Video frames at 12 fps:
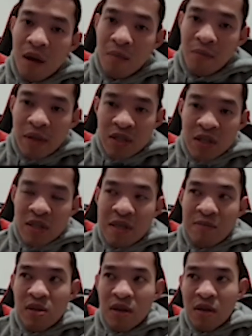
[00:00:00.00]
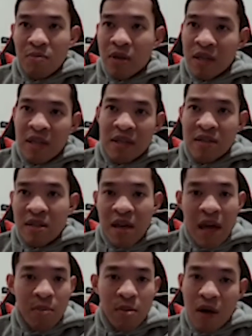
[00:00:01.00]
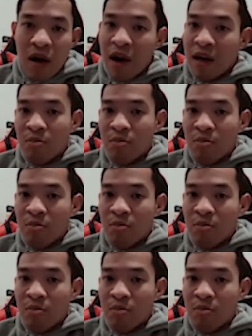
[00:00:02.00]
but it just seems like a pretty easy API